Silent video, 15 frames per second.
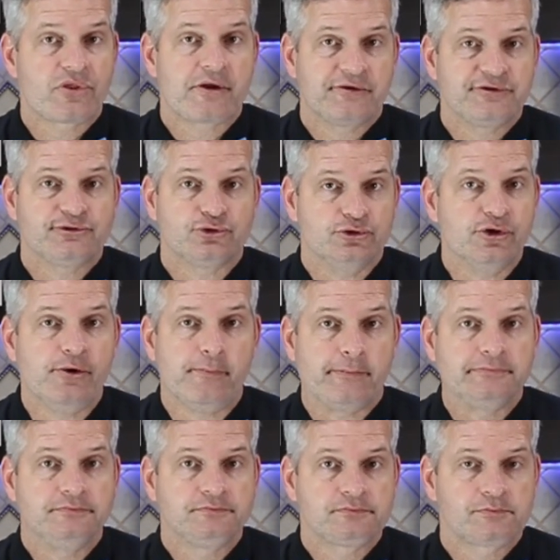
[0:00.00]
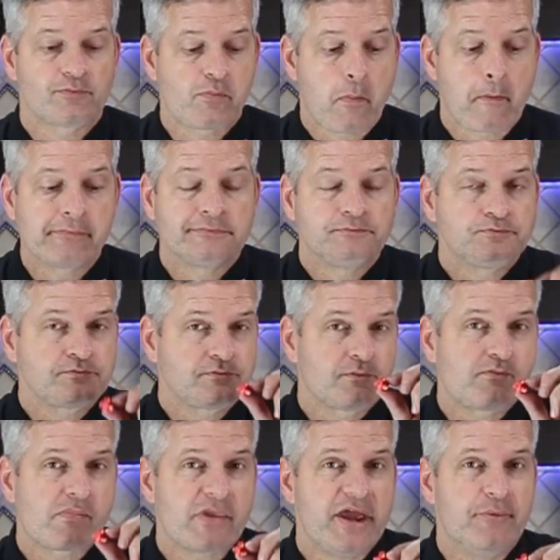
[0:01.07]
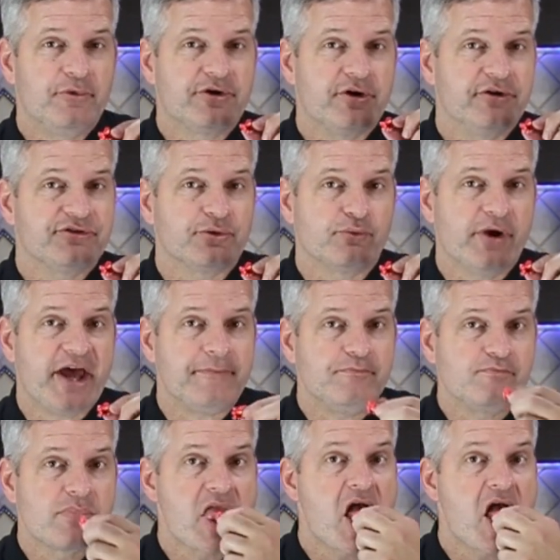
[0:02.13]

It's good and we'll go with the red.